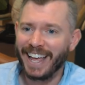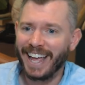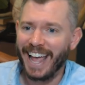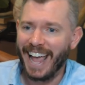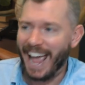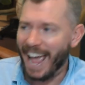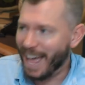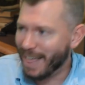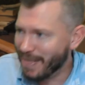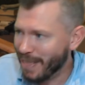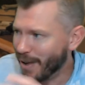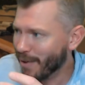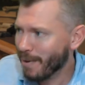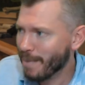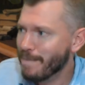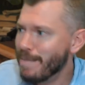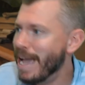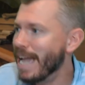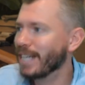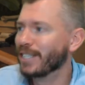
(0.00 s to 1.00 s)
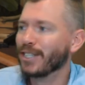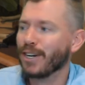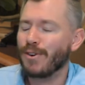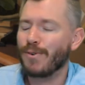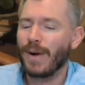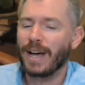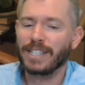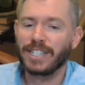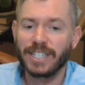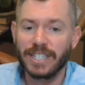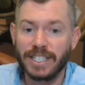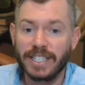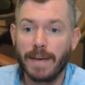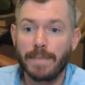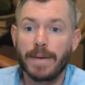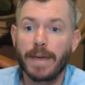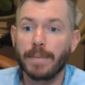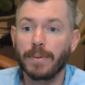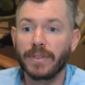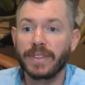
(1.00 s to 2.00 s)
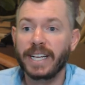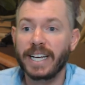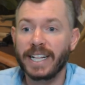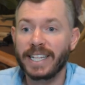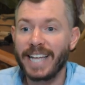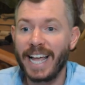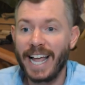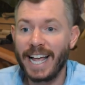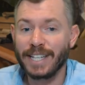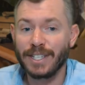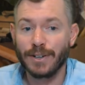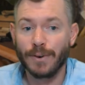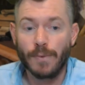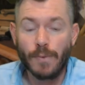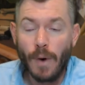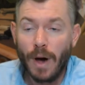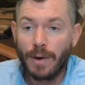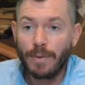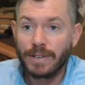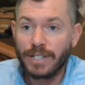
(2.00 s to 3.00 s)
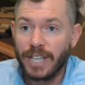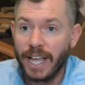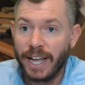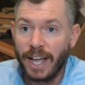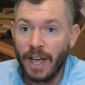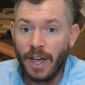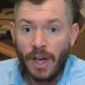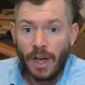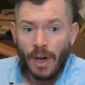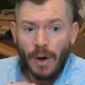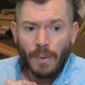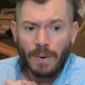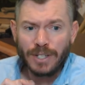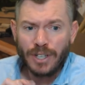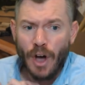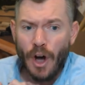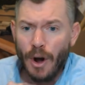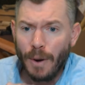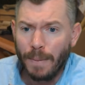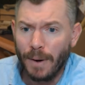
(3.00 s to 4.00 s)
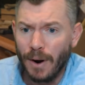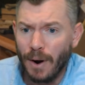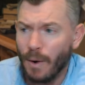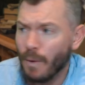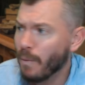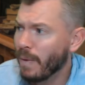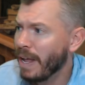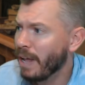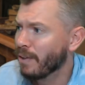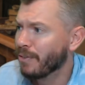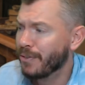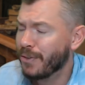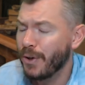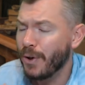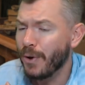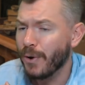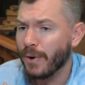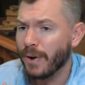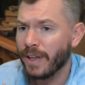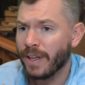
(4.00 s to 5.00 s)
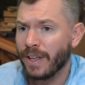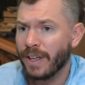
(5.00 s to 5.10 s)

And there were major questions that people needed to answer. One was like, was Homer a real dude?